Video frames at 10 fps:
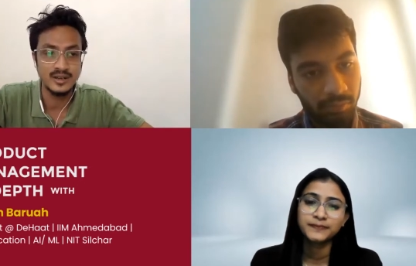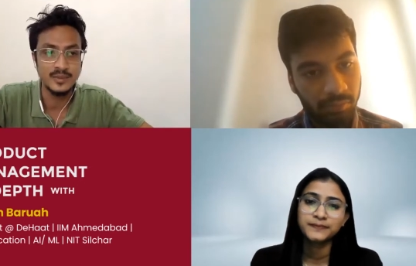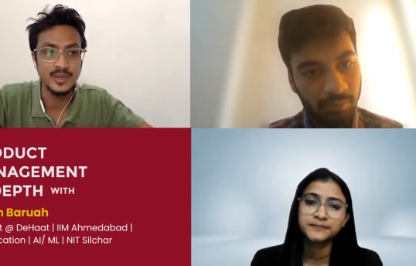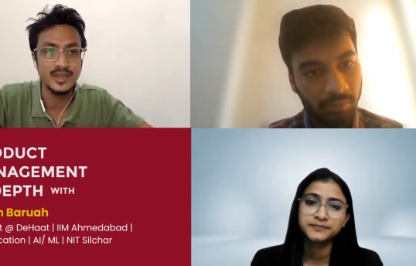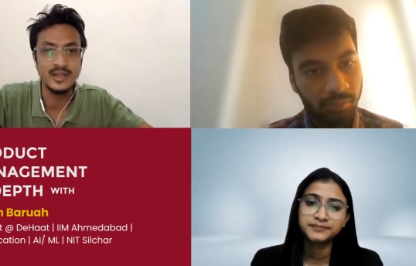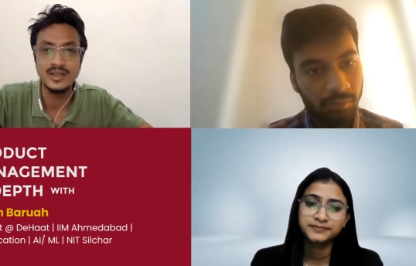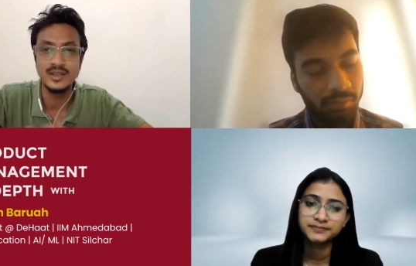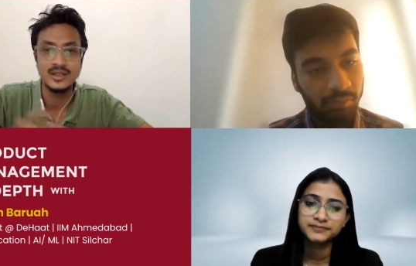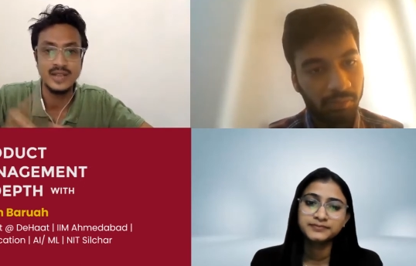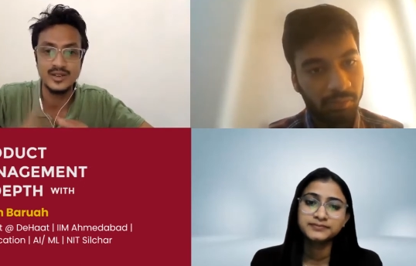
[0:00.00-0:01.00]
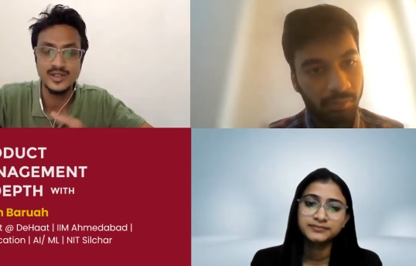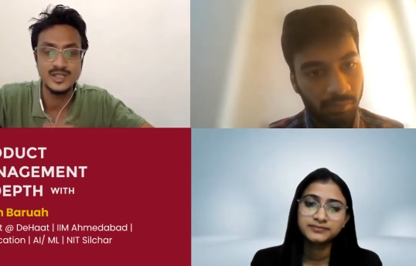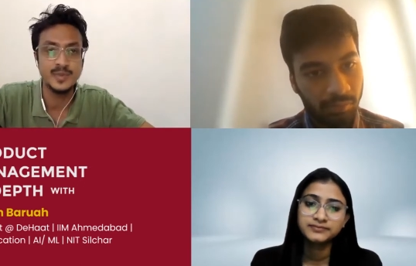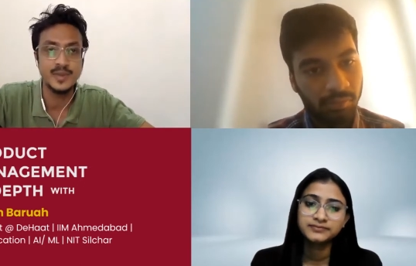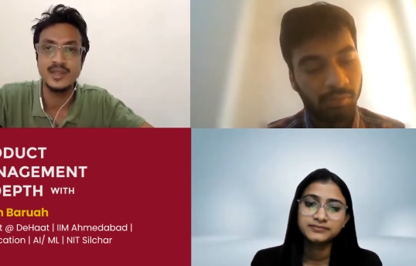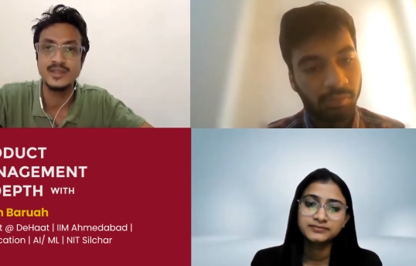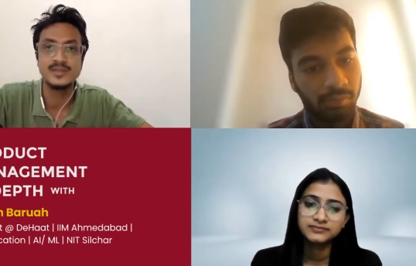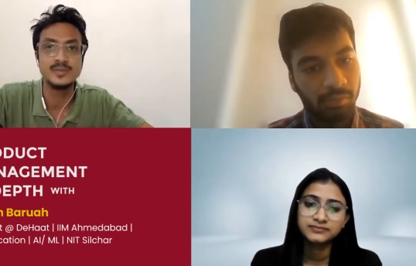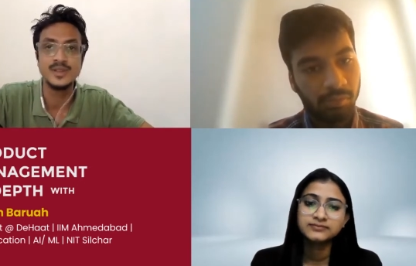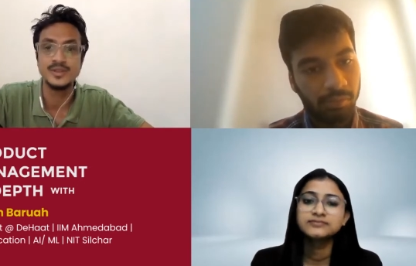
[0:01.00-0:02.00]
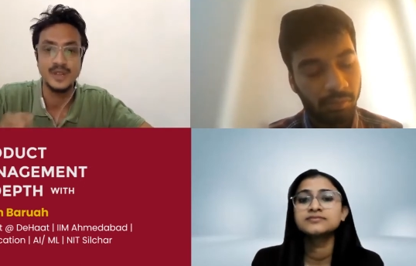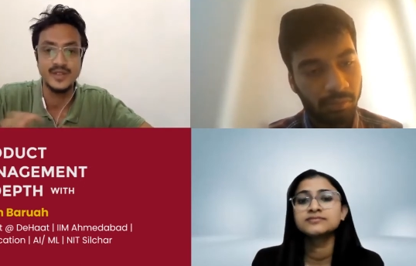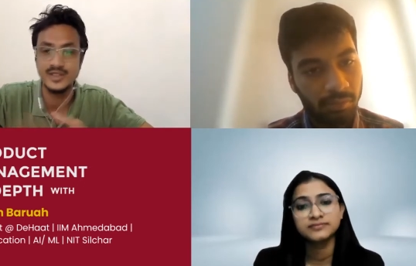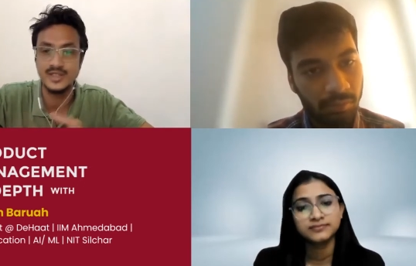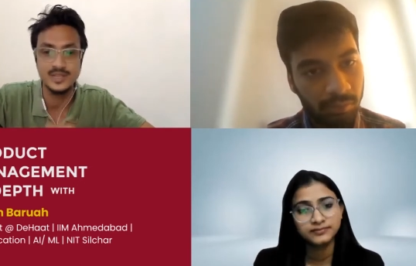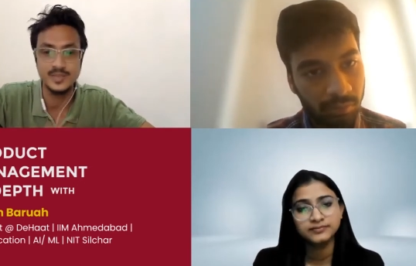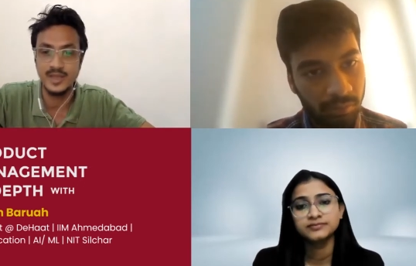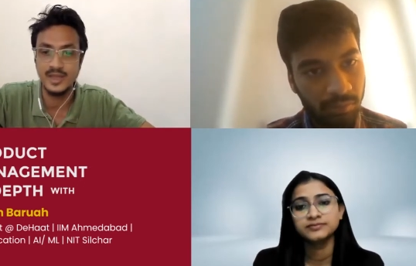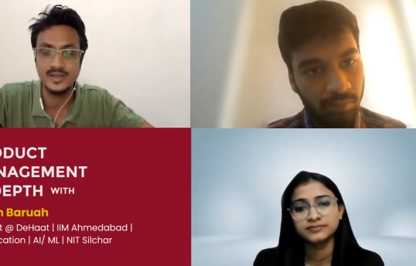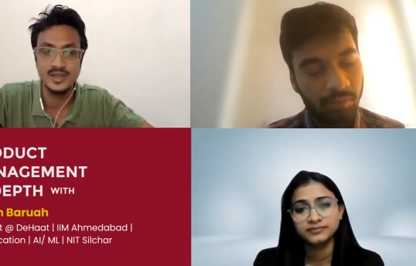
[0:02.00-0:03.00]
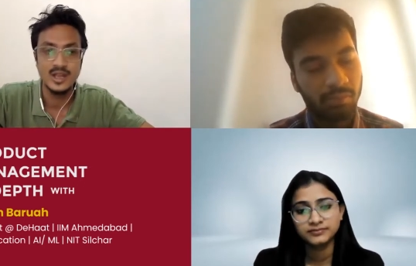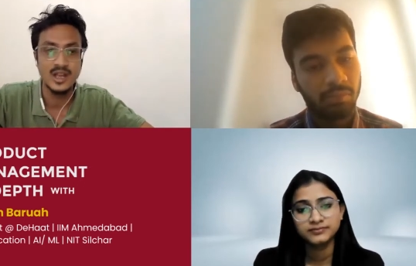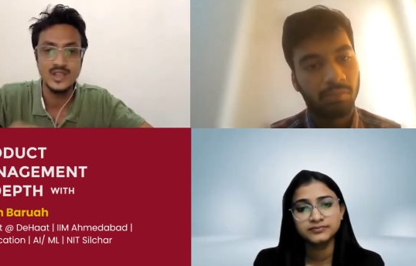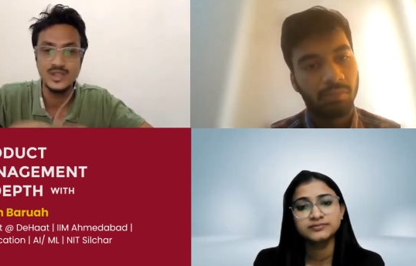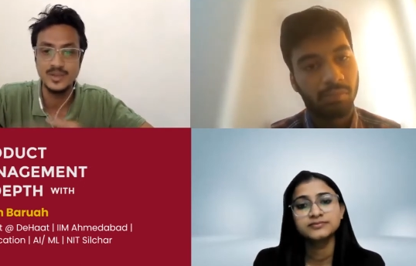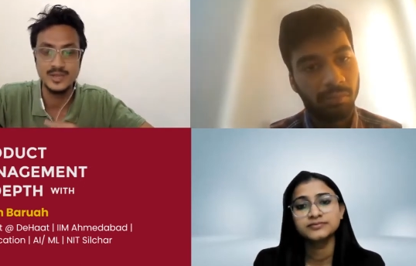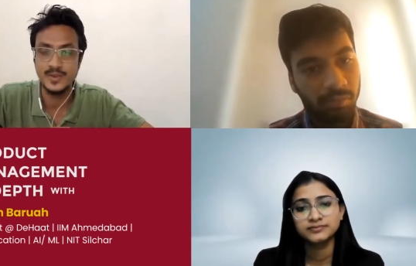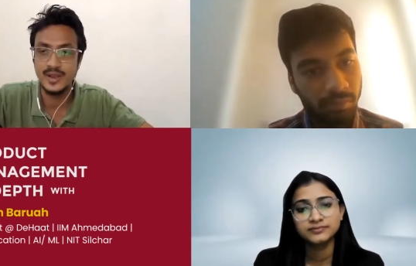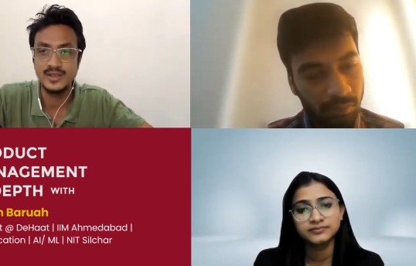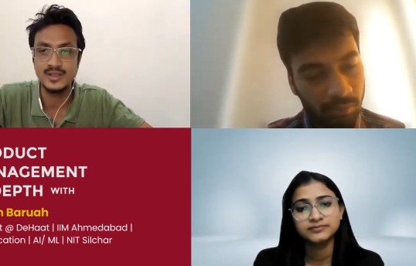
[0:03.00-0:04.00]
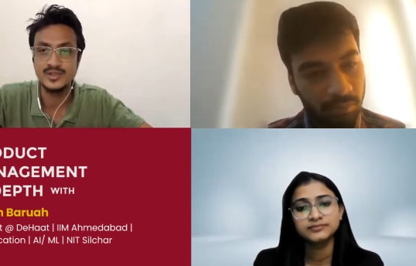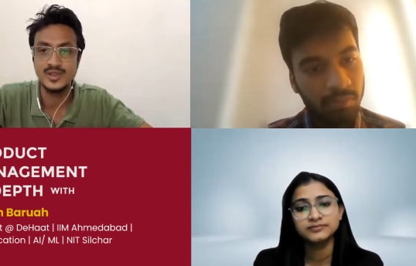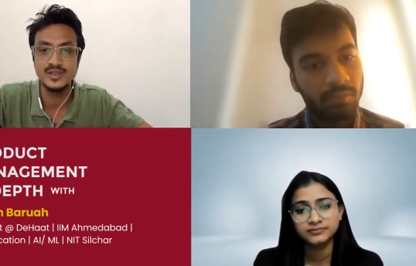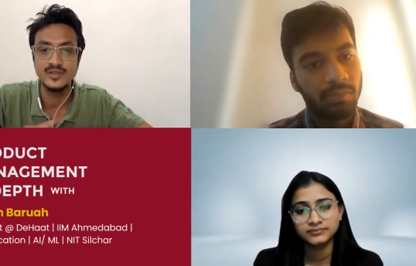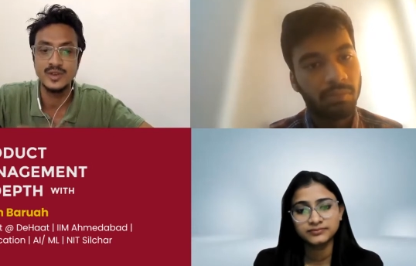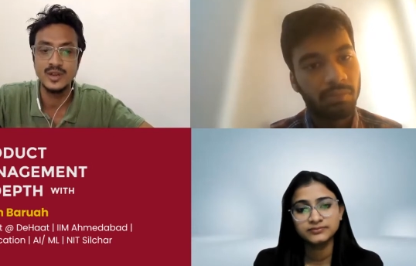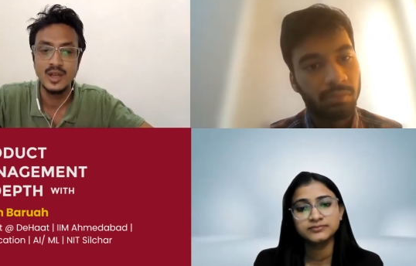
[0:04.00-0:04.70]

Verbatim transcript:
Speaker 1: be it in technology space be it in manufacturing space consumer space and so on and so forth